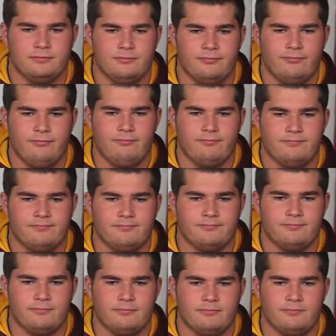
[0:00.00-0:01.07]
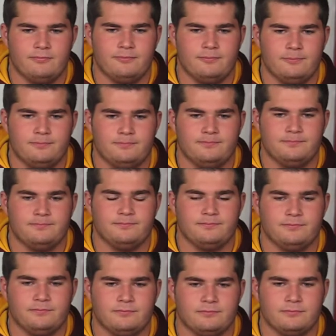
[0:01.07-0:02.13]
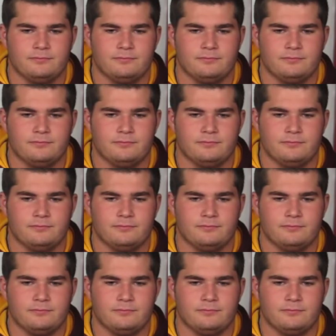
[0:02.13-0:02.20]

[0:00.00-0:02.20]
The person shown says nothing.